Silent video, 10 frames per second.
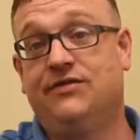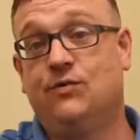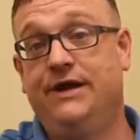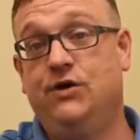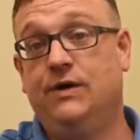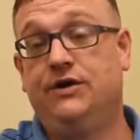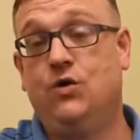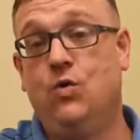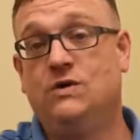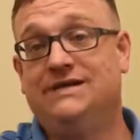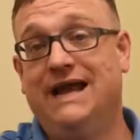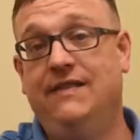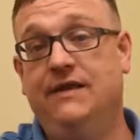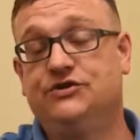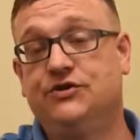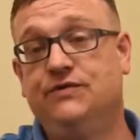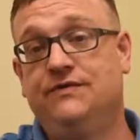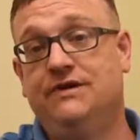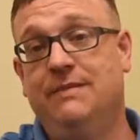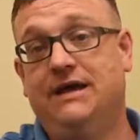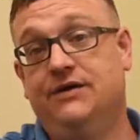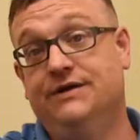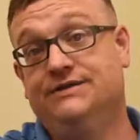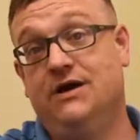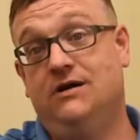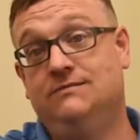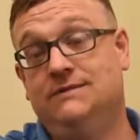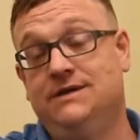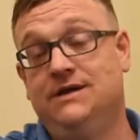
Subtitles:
3 good chords and the truth to make a good song.